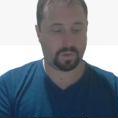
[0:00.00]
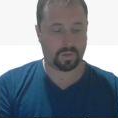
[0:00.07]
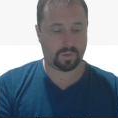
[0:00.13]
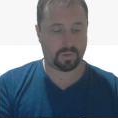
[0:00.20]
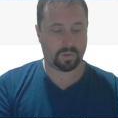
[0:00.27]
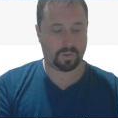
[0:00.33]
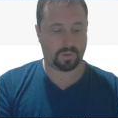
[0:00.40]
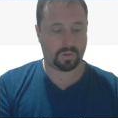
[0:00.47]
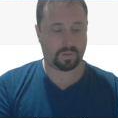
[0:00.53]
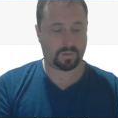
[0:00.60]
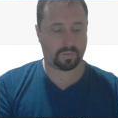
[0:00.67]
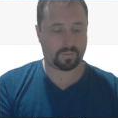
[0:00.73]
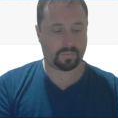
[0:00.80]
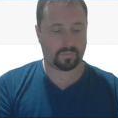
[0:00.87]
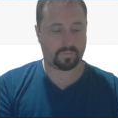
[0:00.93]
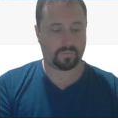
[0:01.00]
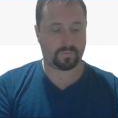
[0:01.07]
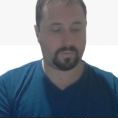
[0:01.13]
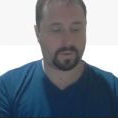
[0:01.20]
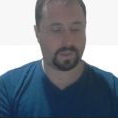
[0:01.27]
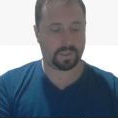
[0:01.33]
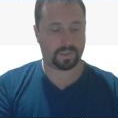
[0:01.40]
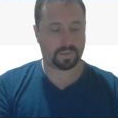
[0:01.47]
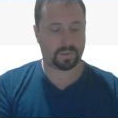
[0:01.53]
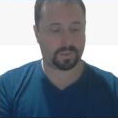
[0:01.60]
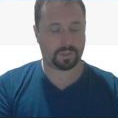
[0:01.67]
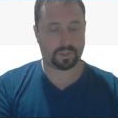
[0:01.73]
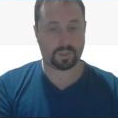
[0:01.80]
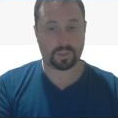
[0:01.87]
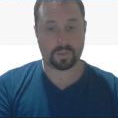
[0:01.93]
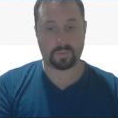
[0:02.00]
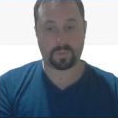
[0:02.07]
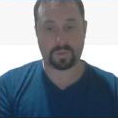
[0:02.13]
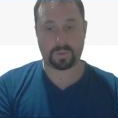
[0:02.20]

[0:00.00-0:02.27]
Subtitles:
me who runs the shop?